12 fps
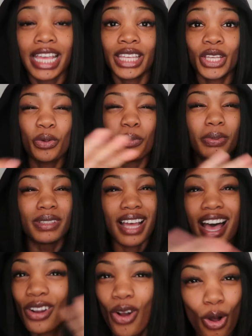He'll
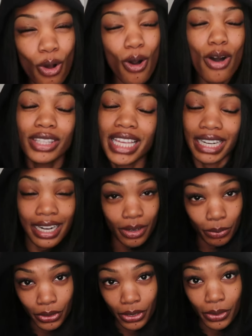blot all that out,
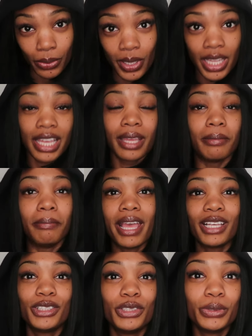bro.
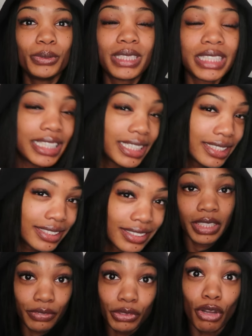Make you clean
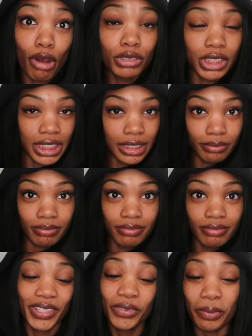if you go to Him.
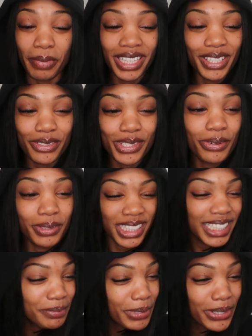He will make you so
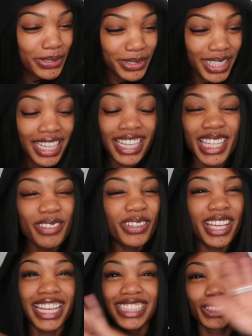clean, bro. He will
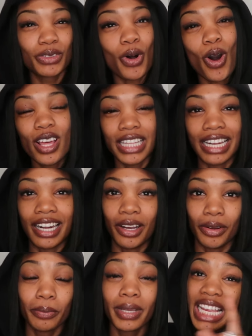cancel all that
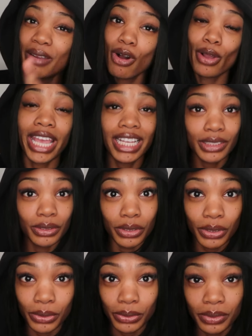out, but he won't cancel
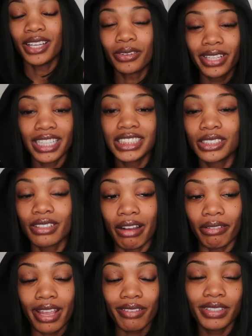you. He'll cancel
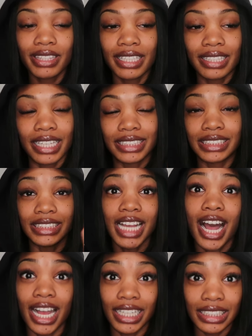out everything that's
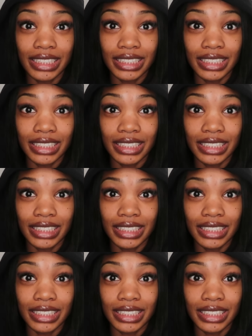not